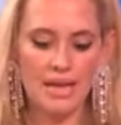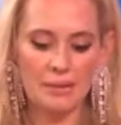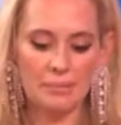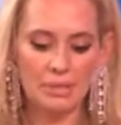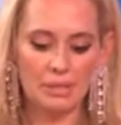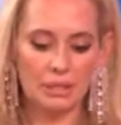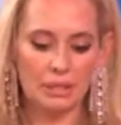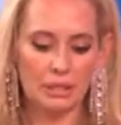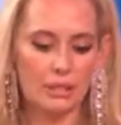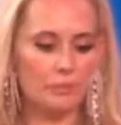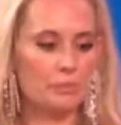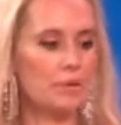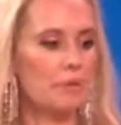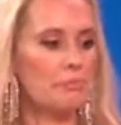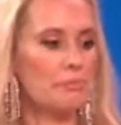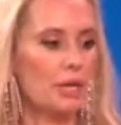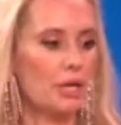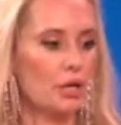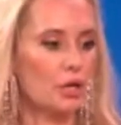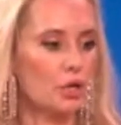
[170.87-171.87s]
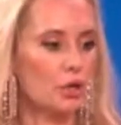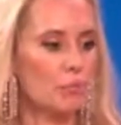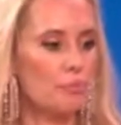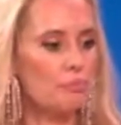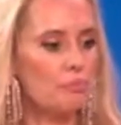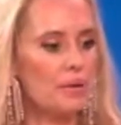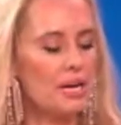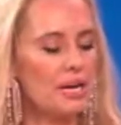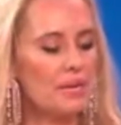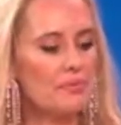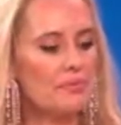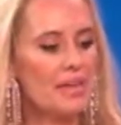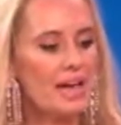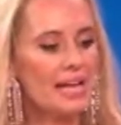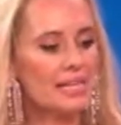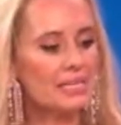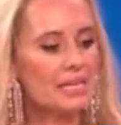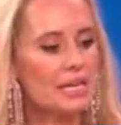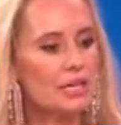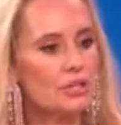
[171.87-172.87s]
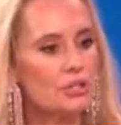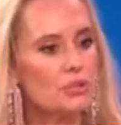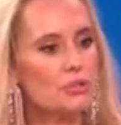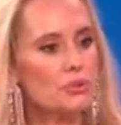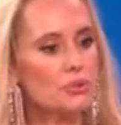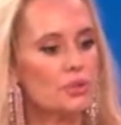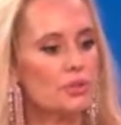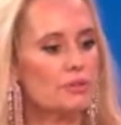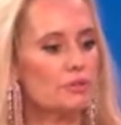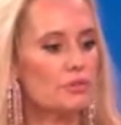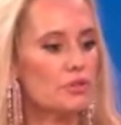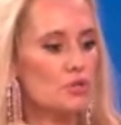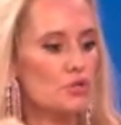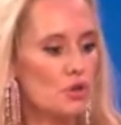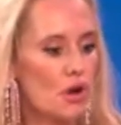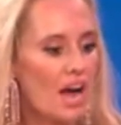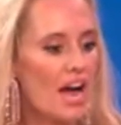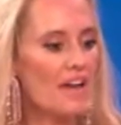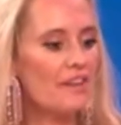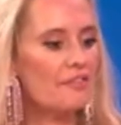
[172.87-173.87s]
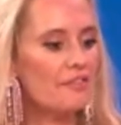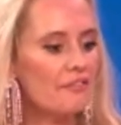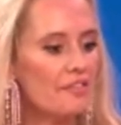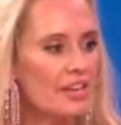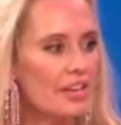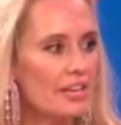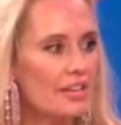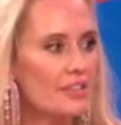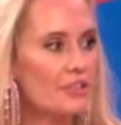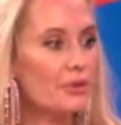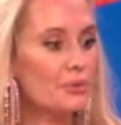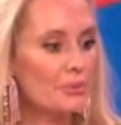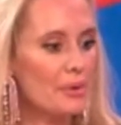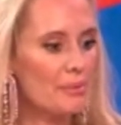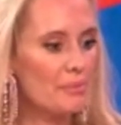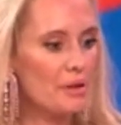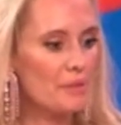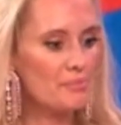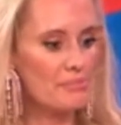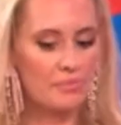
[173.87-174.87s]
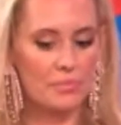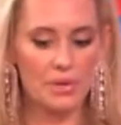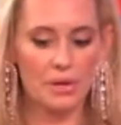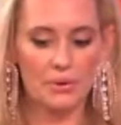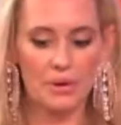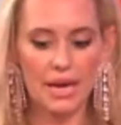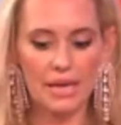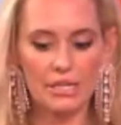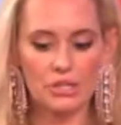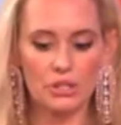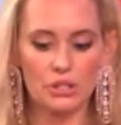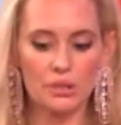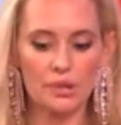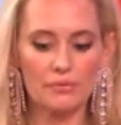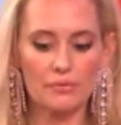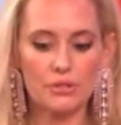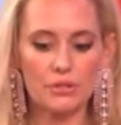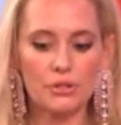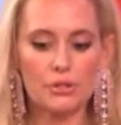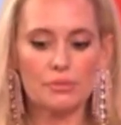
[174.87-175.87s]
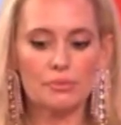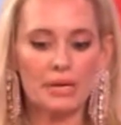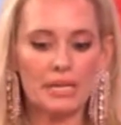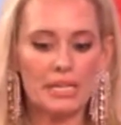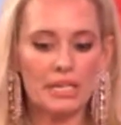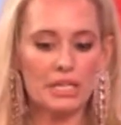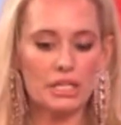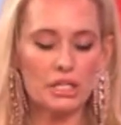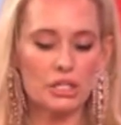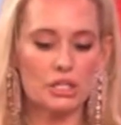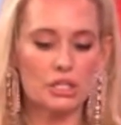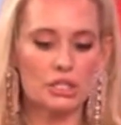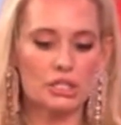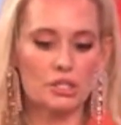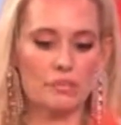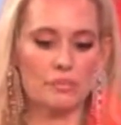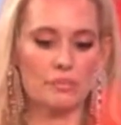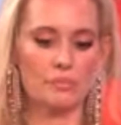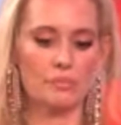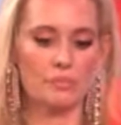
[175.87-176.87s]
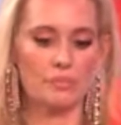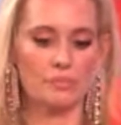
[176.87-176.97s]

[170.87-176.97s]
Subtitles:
maybe a little bit bigger, but that's how you sort of dry fit the ribbon. Okay, so you have 2 bunny ears.